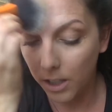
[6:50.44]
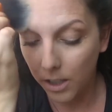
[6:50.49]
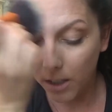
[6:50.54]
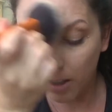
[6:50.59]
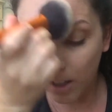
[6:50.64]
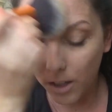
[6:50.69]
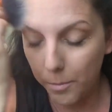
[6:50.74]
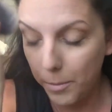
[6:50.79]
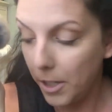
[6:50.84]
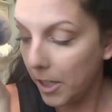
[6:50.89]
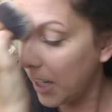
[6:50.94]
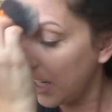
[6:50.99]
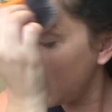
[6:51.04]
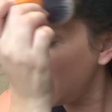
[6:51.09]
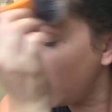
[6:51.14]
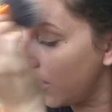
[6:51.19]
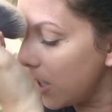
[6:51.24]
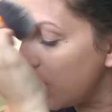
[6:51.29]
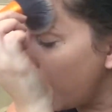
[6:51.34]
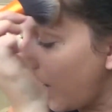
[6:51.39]
Come here,
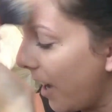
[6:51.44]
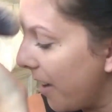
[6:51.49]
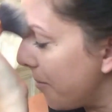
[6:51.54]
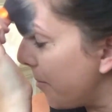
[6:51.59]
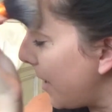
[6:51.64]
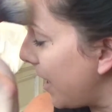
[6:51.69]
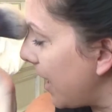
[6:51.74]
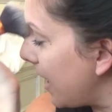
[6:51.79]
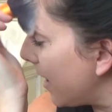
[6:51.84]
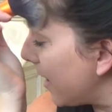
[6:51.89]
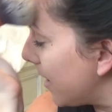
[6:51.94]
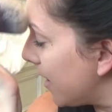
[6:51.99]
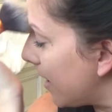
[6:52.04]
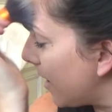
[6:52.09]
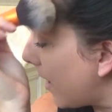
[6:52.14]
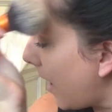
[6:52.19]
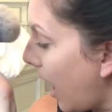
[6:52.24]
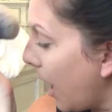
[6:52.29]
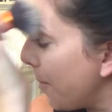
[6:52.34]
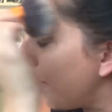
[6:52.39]
Kendall. You have my
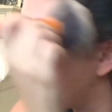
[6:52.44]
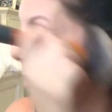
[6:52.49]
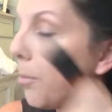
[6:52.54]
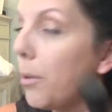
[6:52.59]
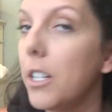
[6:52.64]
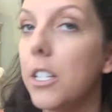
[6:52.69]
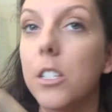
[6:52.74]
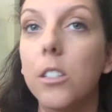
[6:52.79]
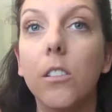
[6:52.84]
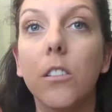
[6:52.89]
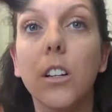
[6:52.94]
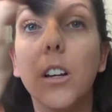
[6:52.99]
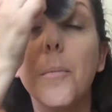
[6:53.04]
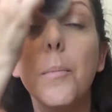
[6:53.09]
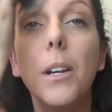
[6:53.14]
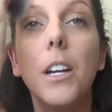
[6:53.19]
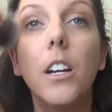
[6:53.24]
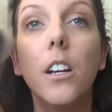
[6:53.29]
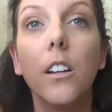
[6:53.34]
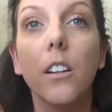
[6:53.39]
eyebrow pencil. Come
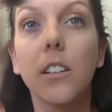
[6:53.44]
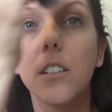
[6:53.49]
here.